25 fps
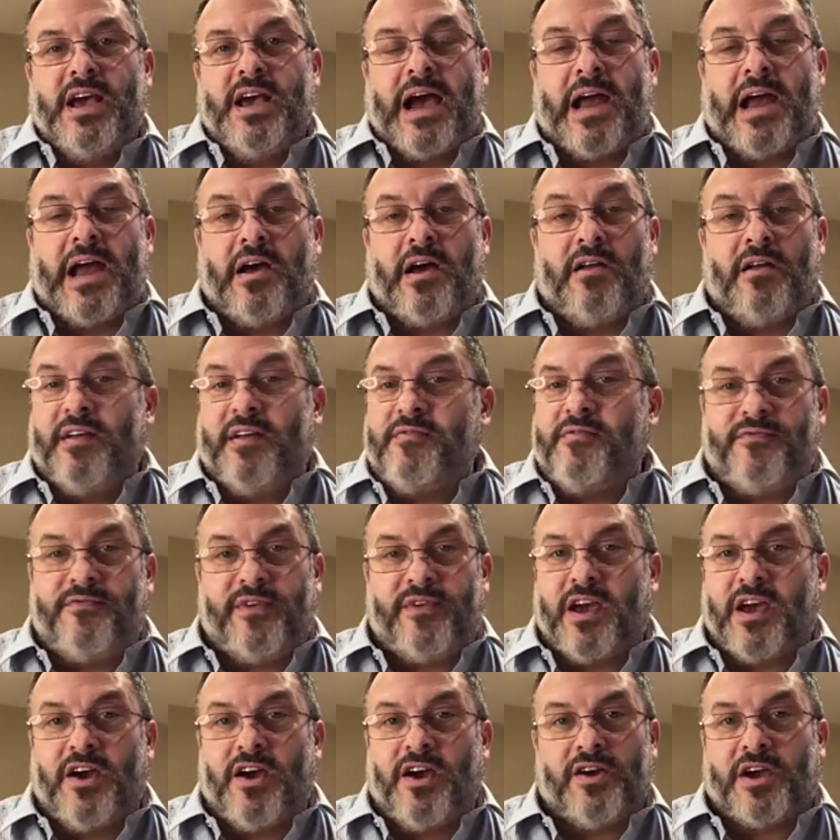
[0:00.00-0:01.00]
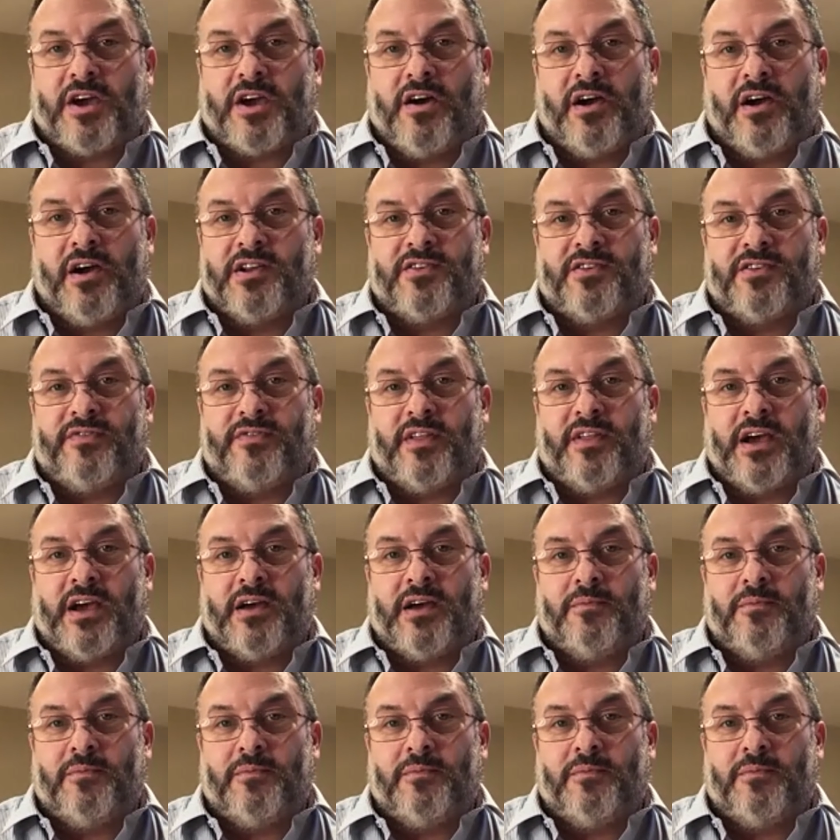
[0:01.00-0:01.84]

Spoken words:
And I'll never forget her kindness for that.